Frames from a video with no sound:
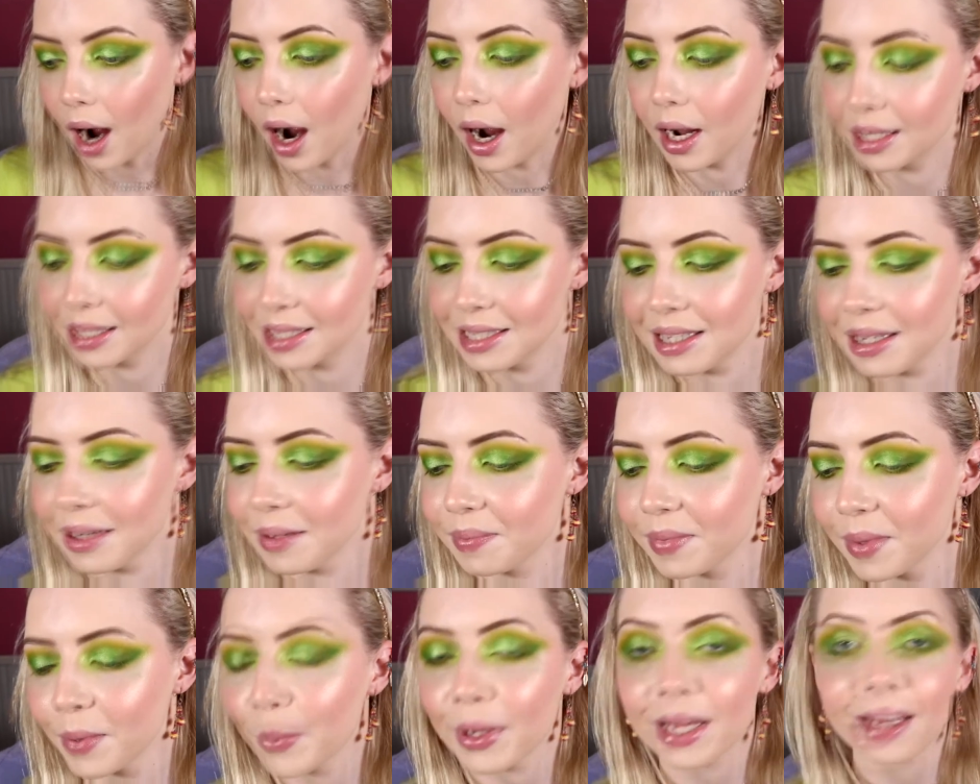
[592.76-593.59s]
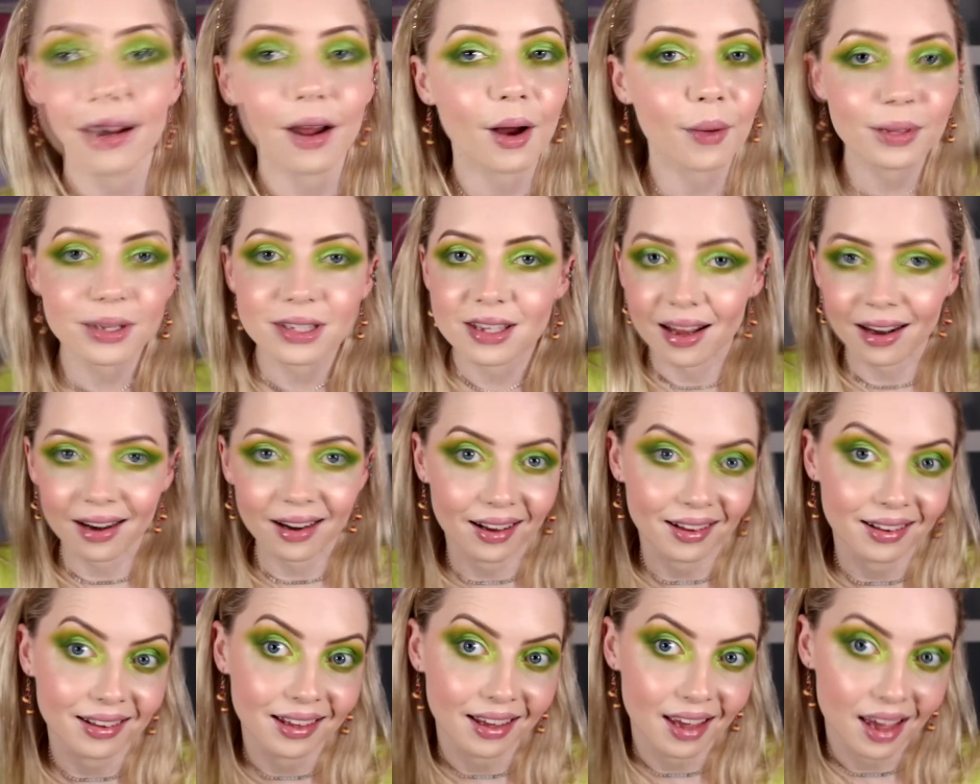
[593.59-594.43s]
I'll see. We can always add it
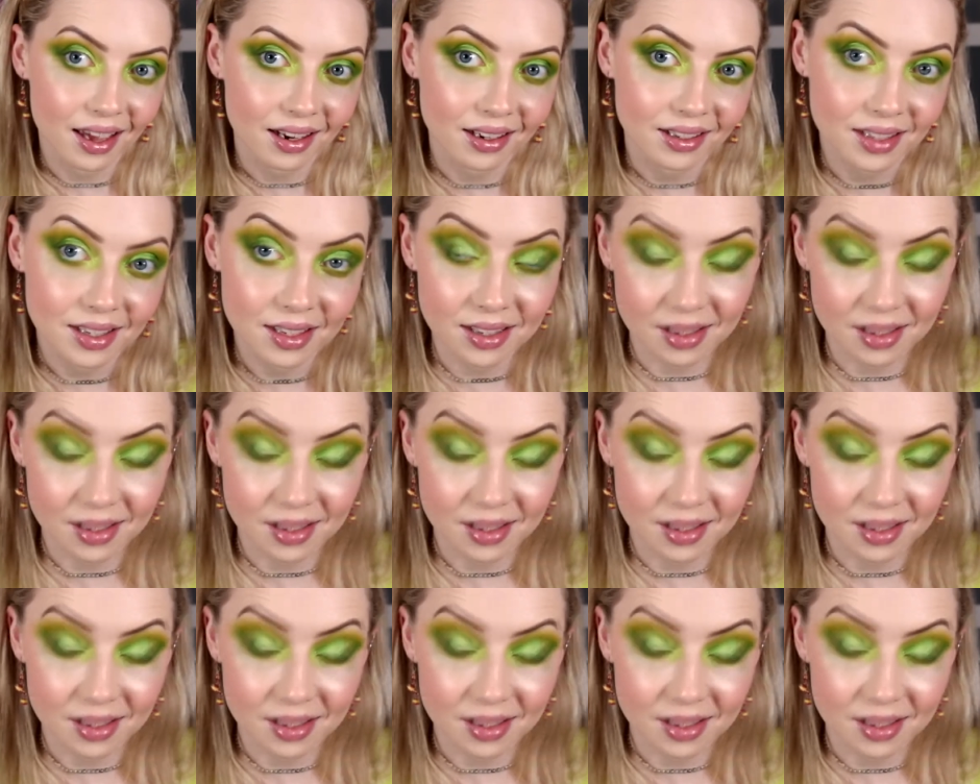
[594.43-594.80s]
at the end.